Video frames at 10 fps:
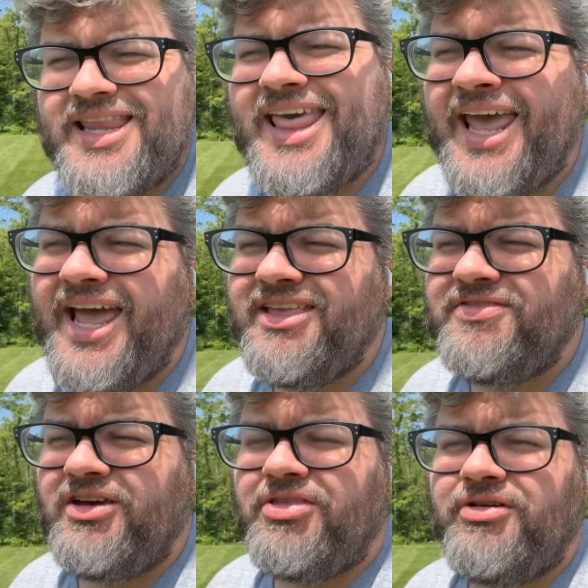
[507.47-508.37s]
And if
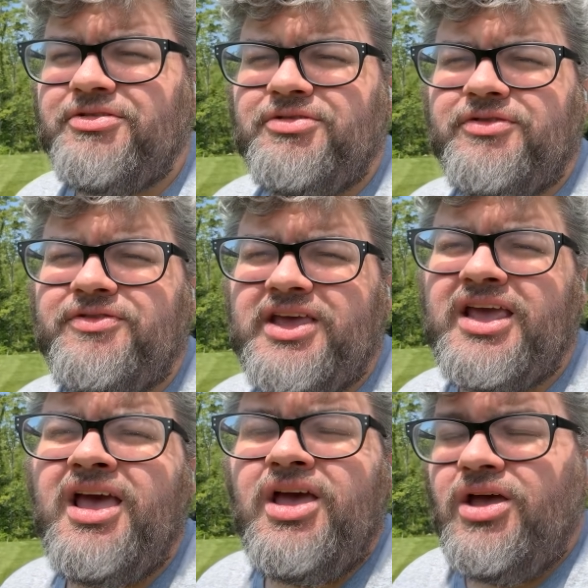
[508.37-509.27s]
the authorized user fee
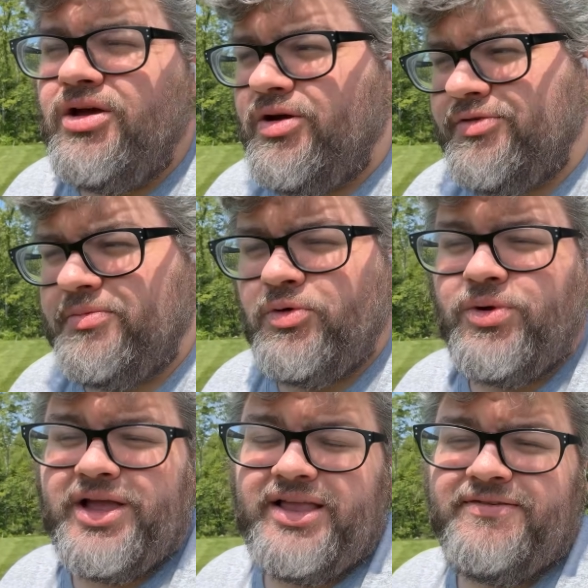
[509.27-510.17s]
goes up to
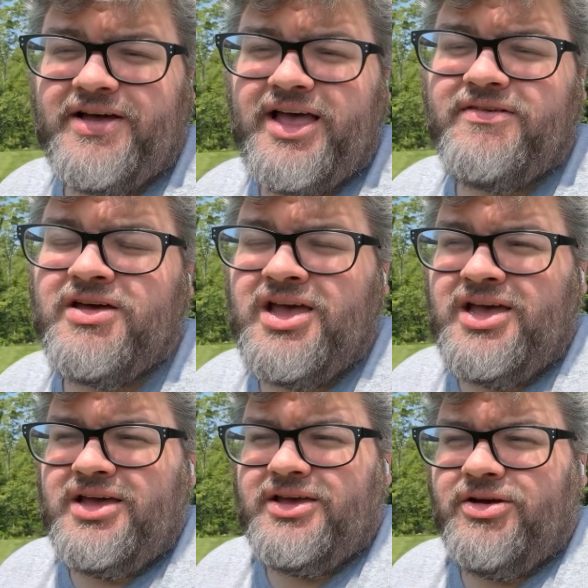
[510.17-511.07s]
$195,
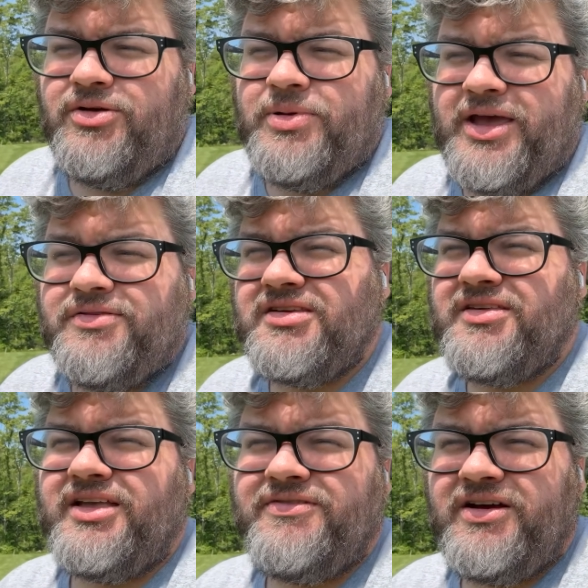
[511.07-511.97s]
you're paying
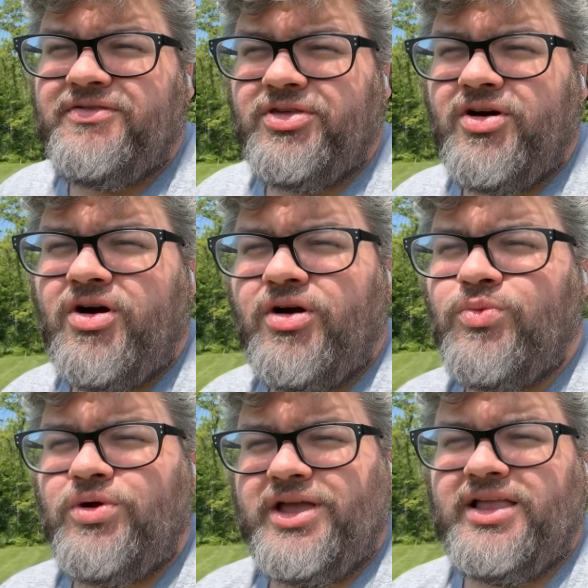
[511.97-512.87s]
$695 for the card,
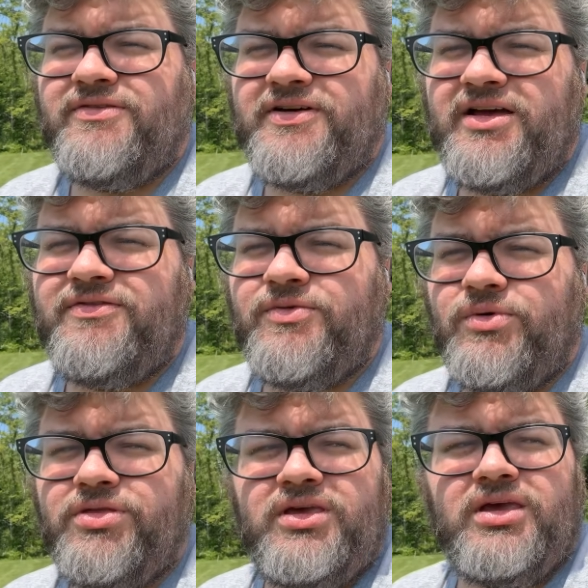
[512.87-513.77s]
$195
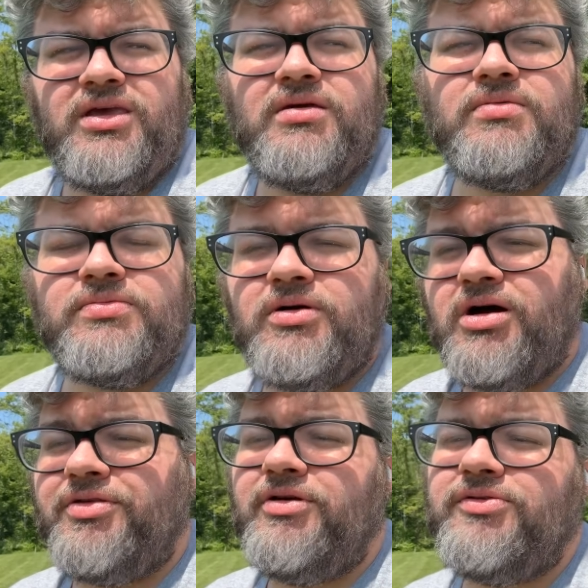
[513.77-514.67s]
for the
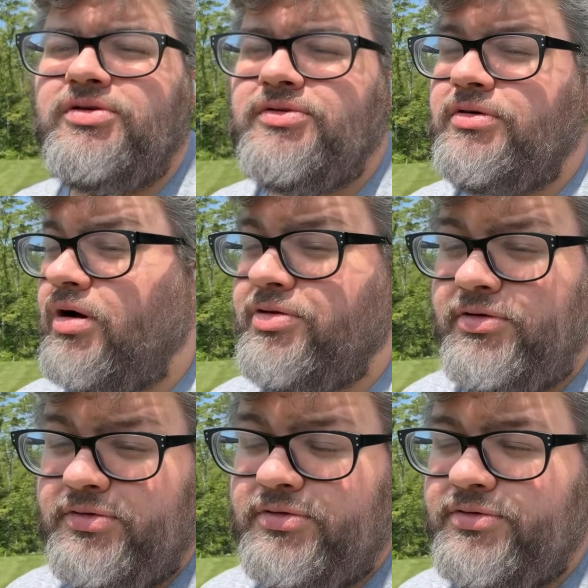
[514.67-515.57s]
authorized user.
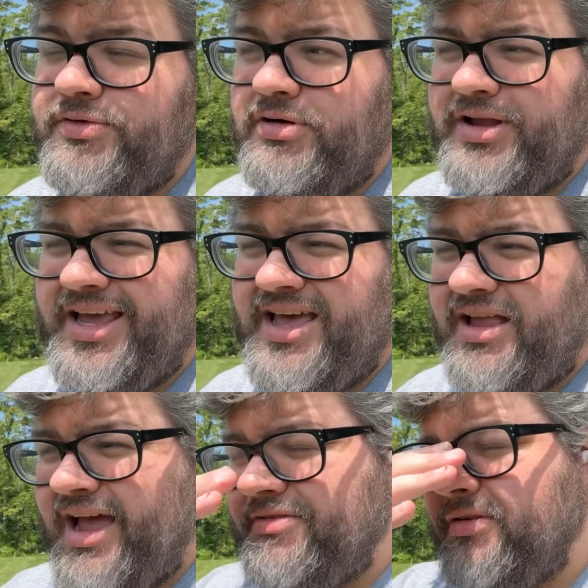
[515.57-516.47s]
Authorized user is still going to get
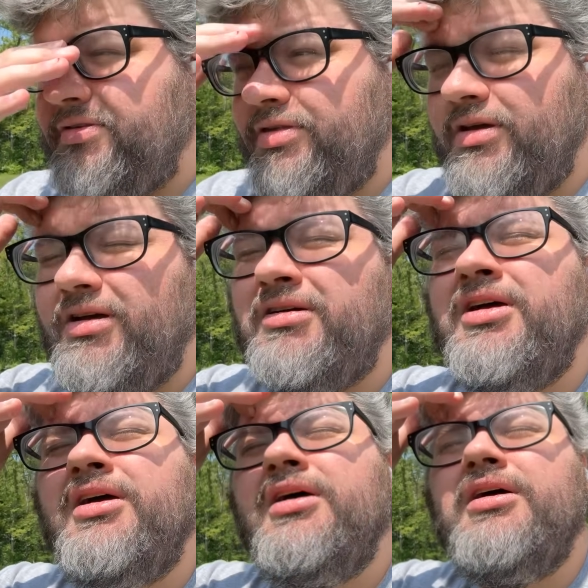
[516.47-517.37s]
access to
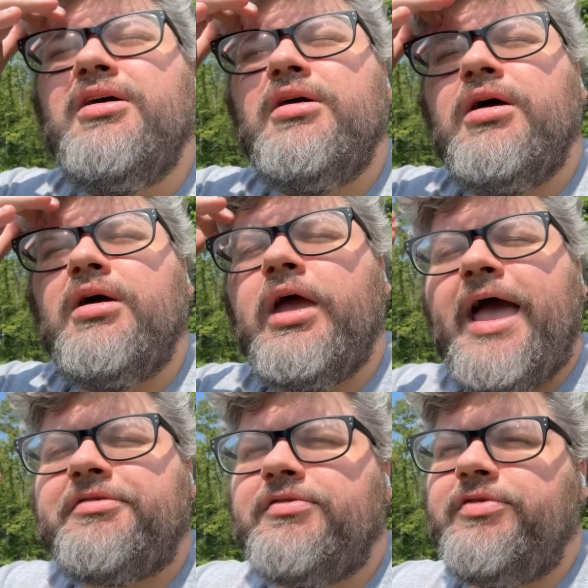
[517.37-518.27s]

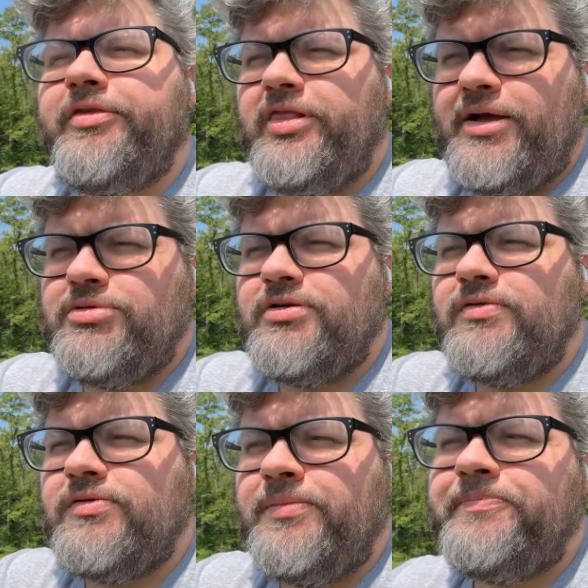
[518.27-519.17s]
the lounges.